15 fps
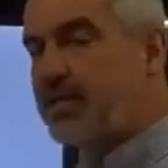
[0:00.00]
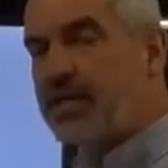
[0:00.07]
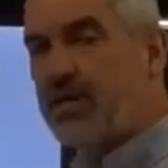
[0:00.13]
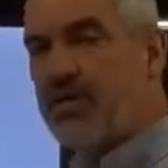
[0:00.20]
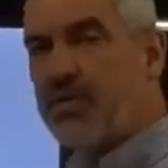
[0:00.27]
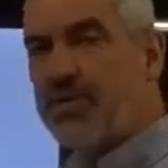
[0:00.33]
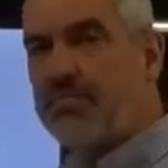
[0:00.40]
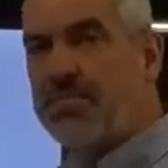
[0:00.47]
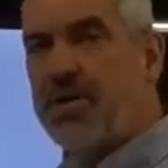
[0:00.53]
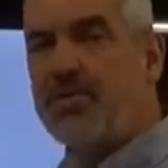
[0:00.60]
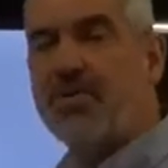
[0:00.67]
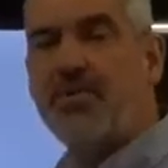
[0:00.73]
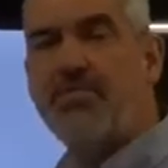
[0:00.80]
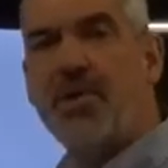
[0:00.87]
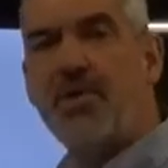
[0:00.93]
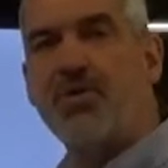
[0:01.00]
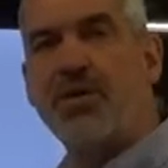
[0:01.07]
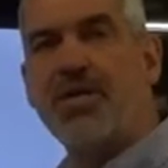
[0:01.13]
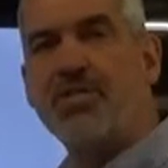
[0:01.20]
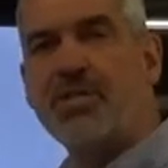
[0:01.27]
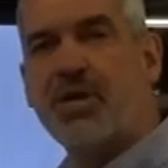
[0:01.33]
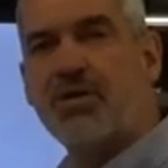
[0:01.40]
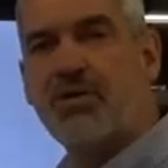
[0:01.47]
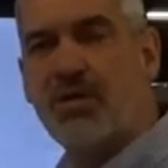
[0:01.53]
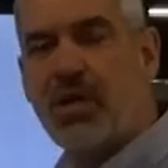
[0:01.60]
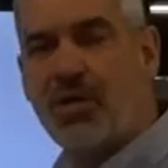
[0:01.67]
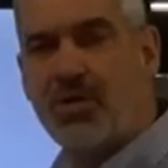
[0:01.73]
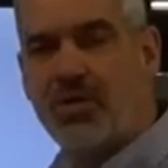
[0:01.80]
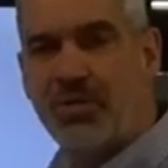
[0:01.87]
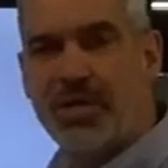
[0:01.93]
going to the motor. The motor is our
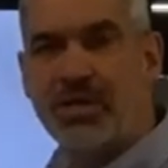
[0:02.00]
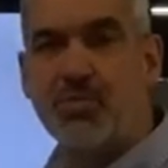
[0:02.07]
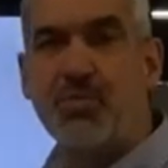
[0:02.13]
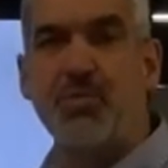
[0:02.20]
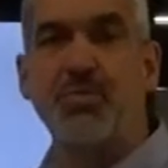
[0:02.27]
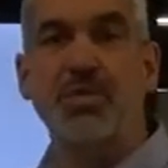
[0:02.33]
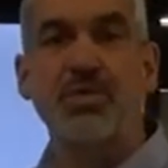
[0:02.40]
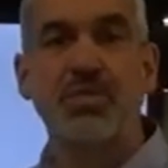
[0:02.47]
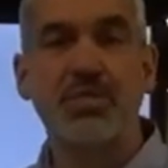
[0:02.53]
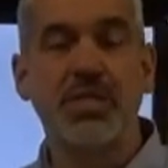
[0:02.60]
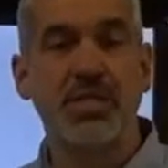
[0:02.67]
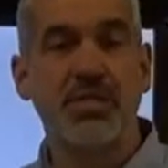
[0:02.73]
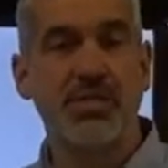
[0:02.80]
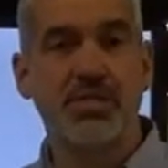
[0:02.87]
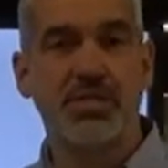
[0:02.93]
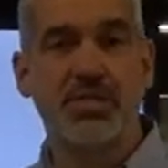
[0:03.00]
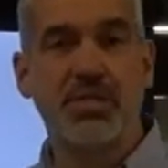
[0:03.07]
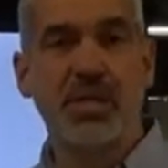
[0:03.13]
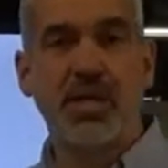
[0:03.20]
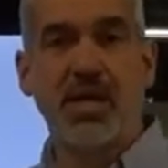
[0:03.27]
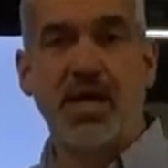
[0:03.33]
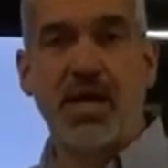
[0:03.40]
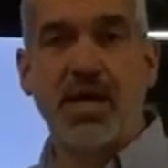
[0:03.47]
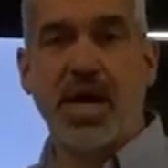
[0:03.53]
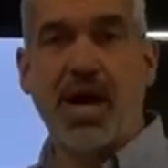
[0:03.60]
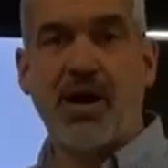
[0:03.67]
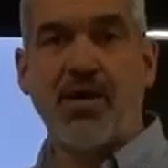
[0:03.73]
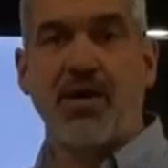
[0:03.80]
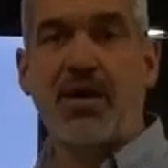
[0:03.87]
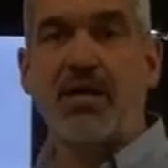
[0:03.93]
load. It's what resists
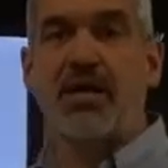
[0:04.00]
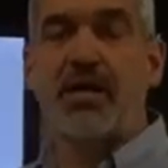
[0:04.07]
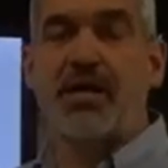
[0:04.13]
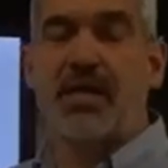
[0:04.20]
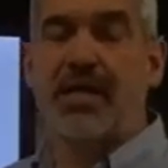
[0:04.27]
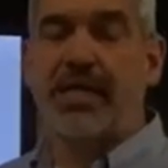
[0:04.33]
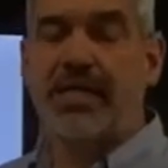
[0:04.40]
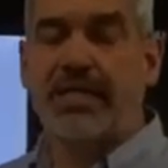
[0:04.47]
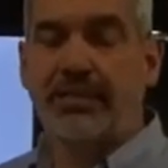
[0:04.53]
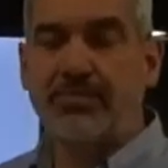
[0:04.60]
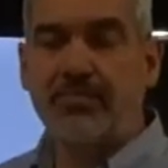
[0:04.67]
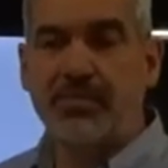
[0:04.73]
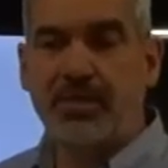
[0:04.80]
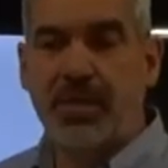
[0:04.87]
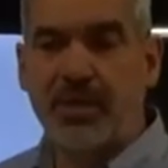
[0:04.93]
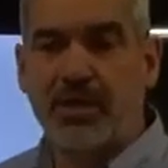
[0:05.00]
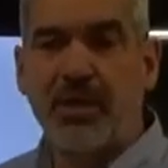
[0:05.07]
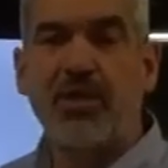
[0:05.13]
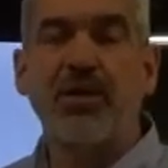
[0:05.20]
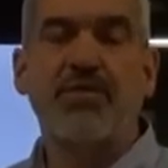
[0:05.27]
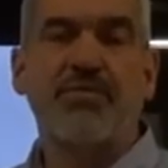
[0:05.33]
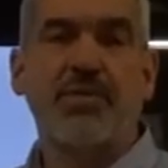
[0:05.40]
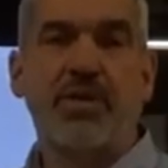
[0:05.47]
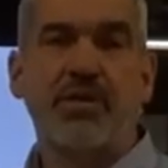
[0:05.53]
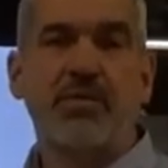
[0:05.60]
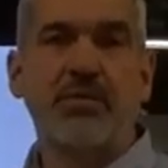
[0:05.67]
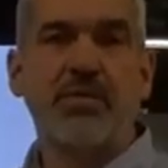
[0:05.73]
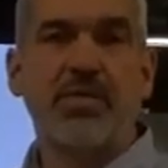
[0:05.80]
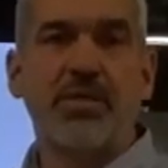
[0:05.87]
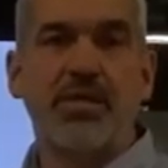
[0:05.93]
our current flow,
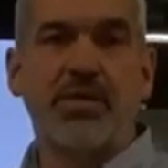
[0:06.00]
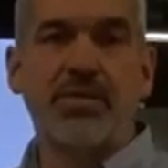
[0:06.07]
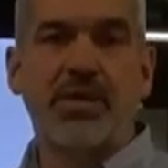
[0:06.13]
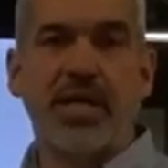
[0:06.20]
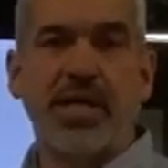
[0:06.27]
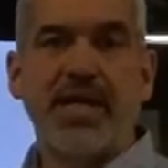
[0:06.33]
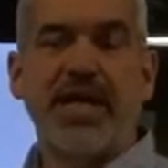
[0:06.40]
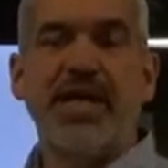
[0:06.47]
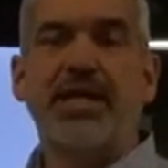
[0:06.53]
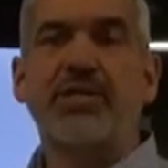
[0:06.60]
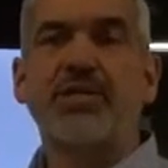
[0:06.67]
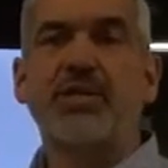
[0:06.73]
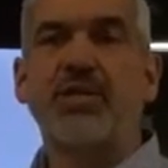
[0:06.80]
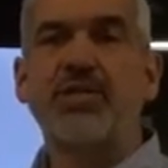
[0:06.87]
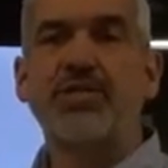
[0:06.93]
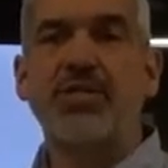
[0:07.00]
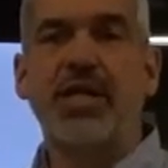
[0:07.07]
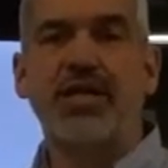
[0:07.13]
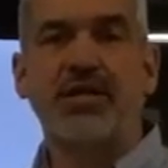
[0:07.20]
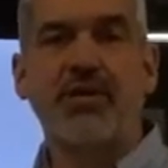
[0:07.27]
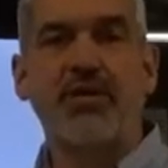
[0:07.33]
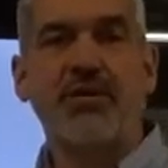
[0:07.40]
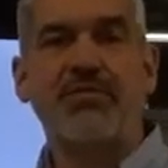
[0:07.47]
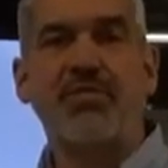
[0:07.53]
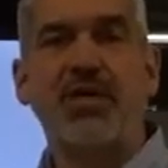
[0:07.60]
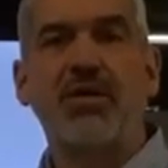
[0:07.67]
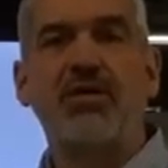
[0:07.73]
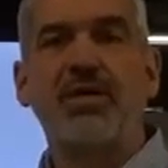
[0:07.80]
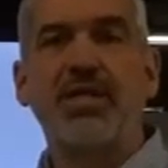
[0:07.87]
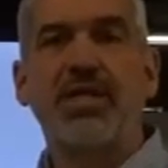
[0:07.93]
okay? And it turns that current
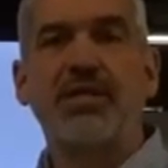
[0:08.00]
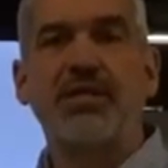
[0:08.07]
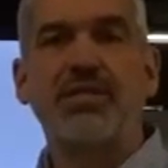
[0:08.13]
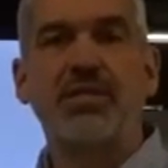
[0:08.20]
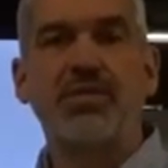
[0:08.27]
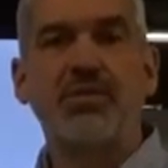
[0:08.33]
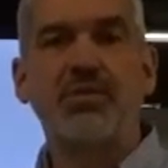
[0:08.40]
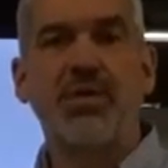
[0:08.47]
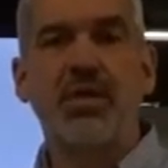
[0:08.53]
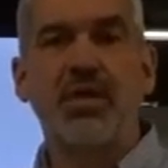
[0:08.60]
flow into